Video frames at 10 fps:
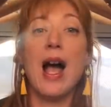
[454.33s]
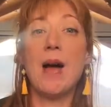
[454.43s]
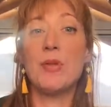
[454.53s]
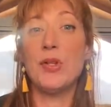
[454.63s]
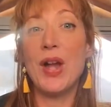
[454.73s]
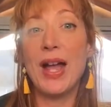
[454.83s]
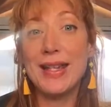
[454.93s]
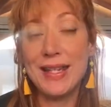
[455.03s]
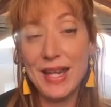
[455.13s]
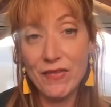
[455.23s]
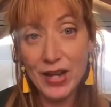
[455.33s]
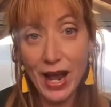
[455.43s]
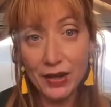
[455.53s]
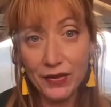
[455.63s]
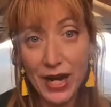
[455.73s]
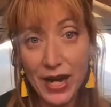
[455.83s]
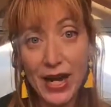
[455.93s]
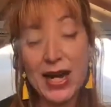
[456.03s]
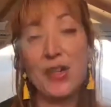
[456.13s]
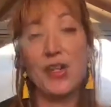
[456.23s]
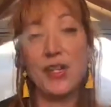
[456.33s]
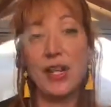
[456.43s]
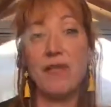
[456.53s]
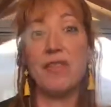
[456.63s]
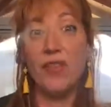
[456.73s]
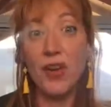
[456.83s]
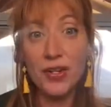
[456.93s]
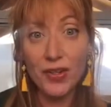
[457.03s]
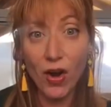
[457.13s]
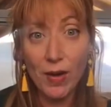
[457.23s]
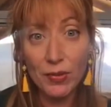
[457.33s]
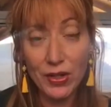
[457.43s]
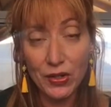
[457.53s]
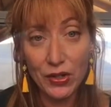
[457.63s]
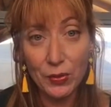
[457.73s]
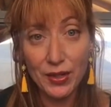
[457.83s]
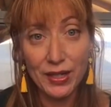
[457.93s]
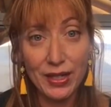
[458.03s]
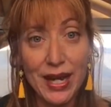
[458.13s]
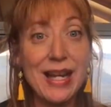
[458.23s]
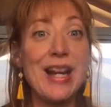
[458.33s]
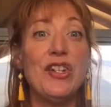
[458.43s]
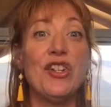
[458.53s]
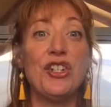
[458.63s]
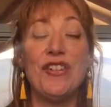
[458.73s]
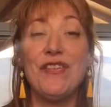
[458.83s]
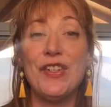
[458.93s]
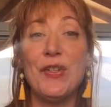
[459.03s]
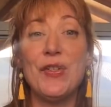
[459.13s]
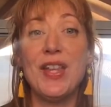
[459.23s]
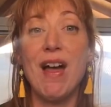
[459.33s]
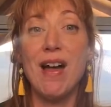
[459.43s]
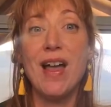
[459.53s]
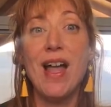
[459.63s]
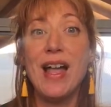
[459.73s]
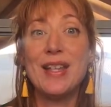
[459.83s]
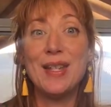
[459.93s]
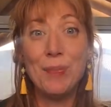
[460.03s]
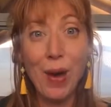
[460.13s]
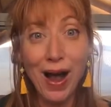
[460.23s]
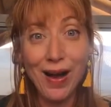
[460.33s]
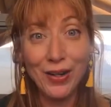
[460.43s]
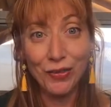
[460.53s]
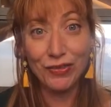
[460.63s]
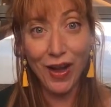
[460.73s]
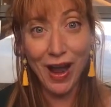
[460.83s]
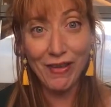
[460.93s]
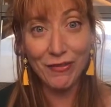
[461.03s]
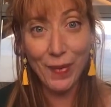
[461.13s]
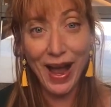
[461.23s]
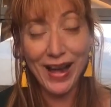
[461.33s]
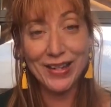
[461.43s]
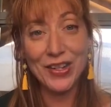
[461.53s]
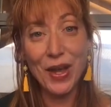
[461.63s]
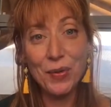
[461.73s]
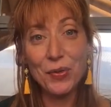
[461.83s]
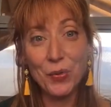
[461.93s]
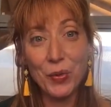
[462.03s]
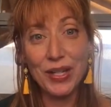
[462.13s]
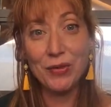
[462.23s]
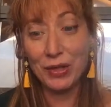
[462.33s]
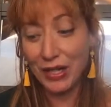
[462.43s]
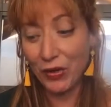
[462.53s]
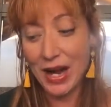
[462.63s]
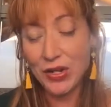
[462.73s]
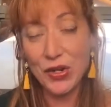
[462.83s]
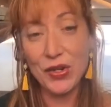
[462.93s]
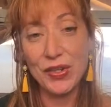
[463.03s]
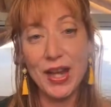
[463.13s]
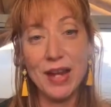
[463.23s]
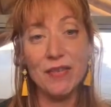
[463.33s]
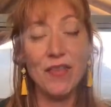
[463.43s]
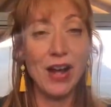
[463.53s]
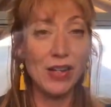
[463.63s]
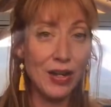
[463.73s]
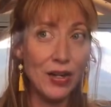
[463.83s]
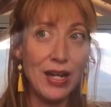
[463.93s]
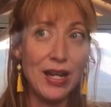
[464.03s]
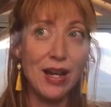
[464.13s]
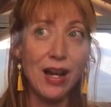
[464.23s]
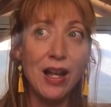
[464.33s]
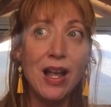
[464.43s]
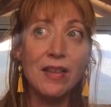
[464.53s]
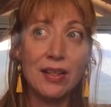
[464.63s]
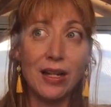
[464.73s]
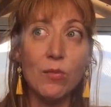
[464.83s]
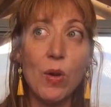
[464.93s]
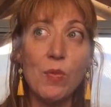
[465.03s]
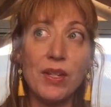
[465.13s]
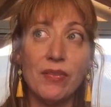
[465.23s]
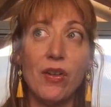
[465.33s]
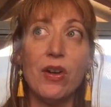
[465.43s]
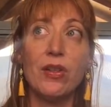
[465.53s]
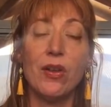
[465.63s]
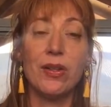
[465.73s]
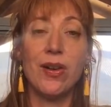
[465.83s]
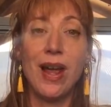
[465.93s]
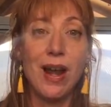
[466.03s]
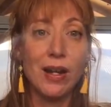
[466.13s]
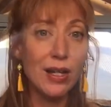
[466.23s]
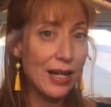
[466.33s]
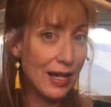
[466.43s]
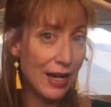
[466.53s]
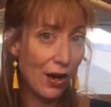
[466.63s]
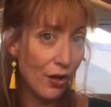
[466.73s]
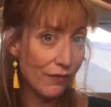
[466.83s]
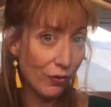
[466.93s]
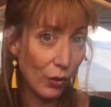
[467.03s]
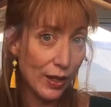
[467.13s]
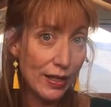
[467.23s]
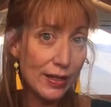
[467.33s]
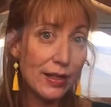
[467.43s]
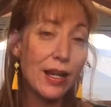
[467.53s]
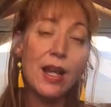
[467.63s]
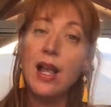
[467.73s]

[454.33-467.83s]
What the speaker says: up to a 7 out of 10. And she said for the first time since she was a teenager, she feels that spark of life back. So that was really, really great news. And in fact, I could hear, the second one was a phone consult, and I could hear her voice